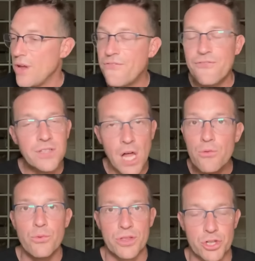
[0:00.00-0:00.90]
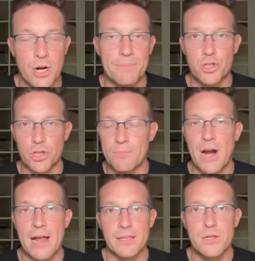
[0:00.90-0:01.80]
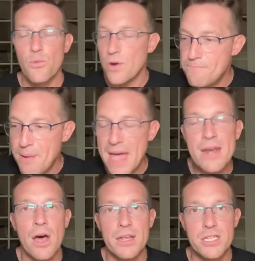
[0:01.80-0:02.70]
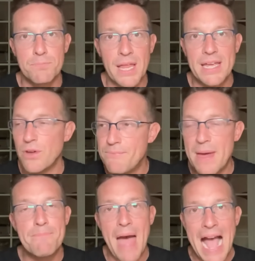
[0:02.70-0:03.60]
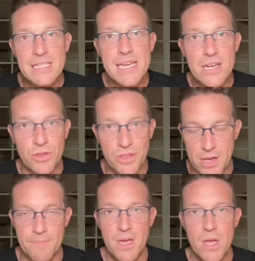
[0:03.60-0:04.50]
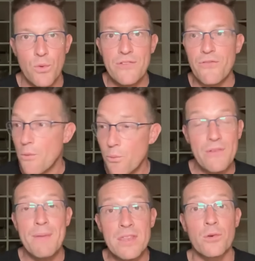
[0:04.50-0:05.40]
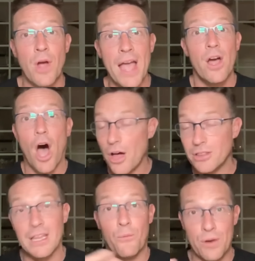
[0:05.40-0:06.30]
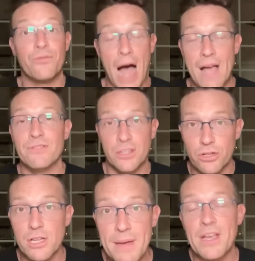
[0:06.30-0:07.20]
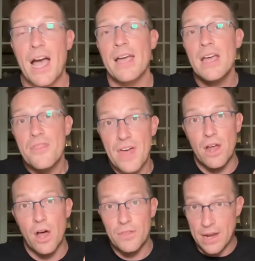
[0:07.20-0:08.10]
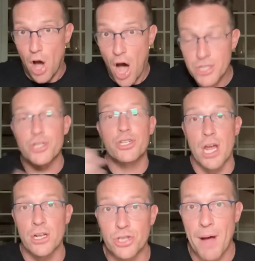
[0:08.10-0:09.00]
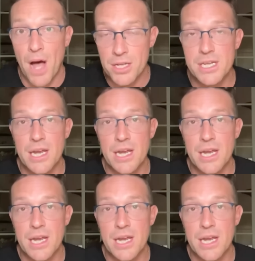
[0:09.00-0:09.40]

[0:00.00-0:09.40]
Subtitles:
We've flown with Trump to Trump rallies. We've been on his plane. We've been backstage with him. We've been the guy, I've literally been the guy that ushers Donald Trump on